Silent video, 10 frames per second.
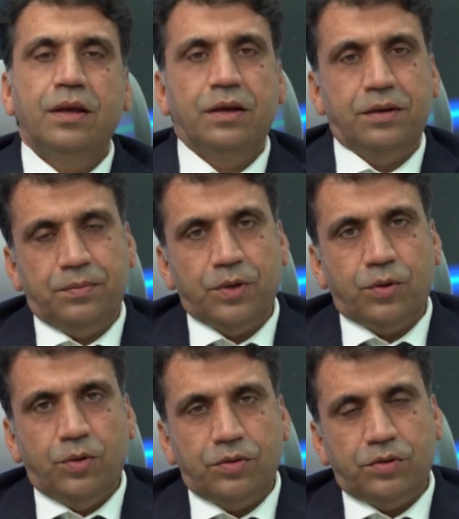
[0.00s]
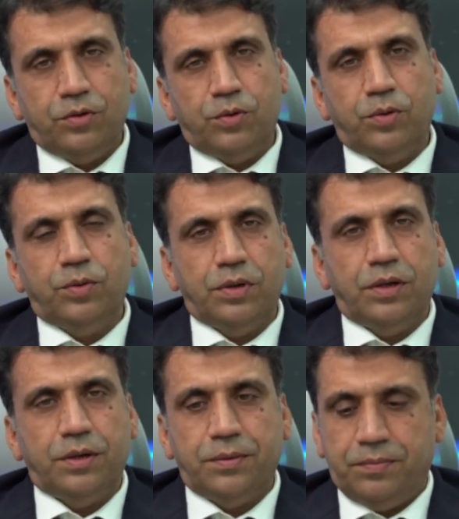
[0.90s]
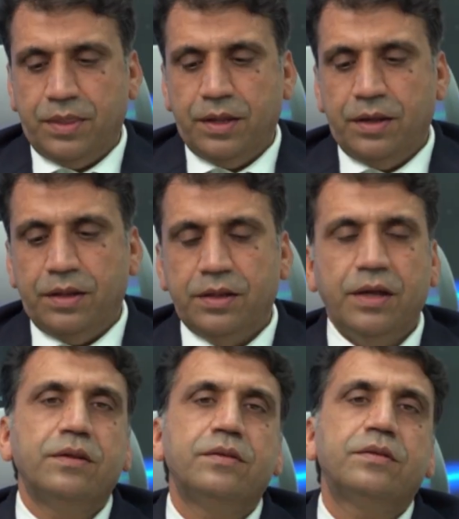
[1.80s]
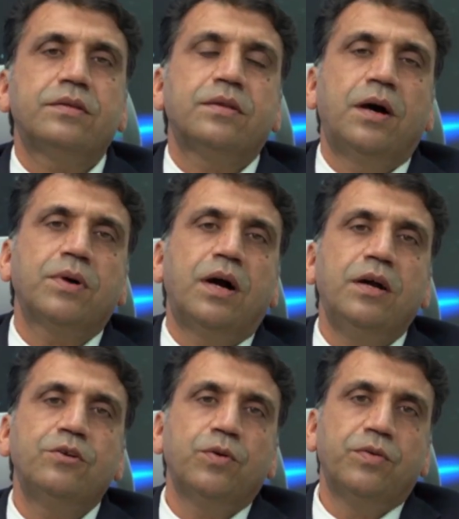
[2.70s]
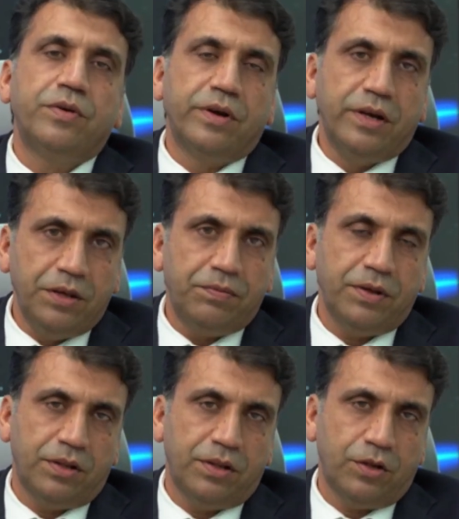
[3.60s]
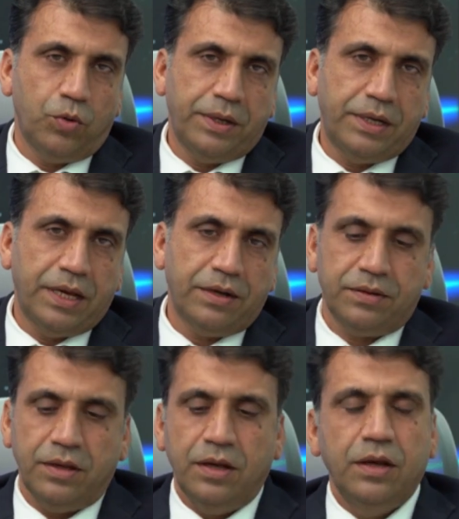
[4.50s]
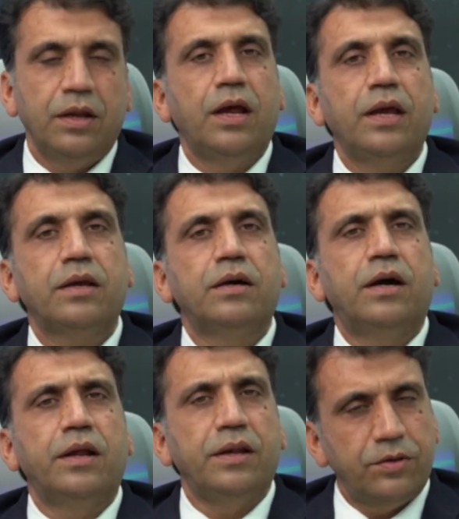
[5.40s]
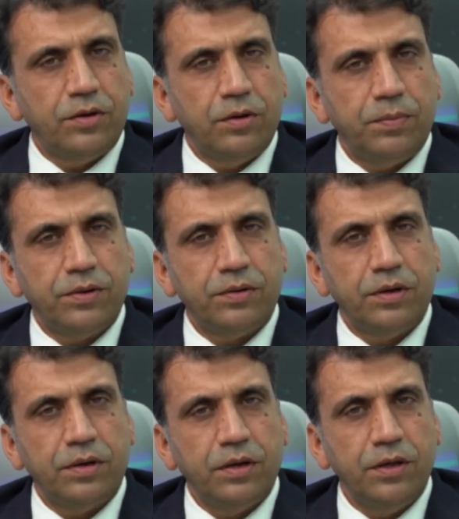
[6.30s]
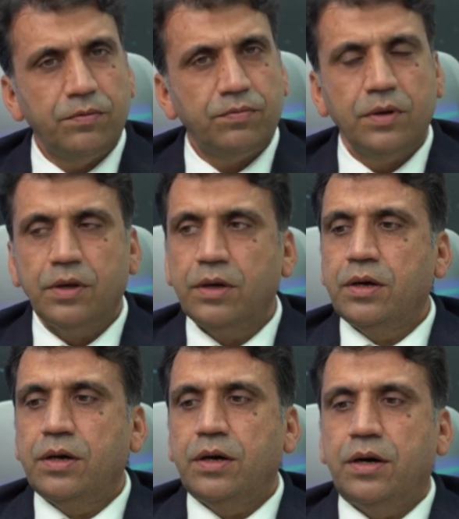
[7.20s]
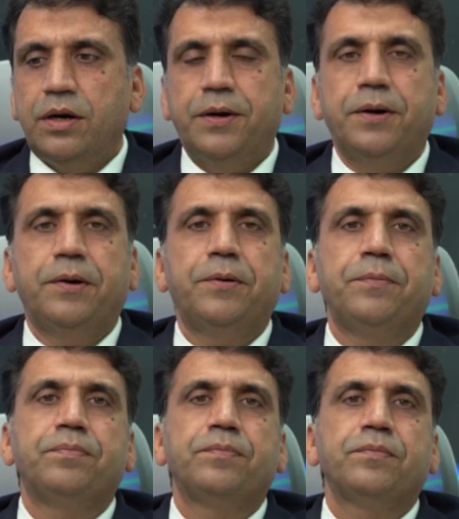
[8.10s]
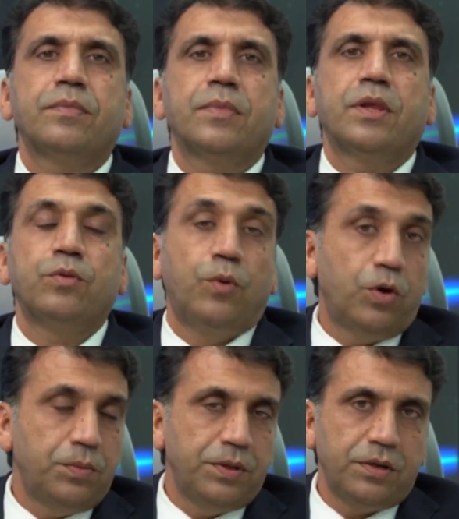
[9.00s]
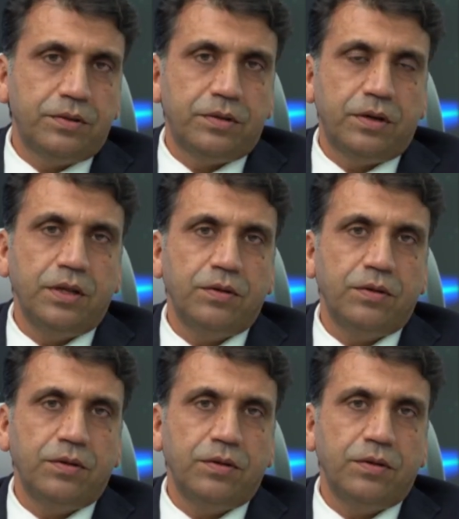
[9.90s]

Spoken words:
because there is some kinds of relief in the corporate tax, like a natural person relief, um, small business relief,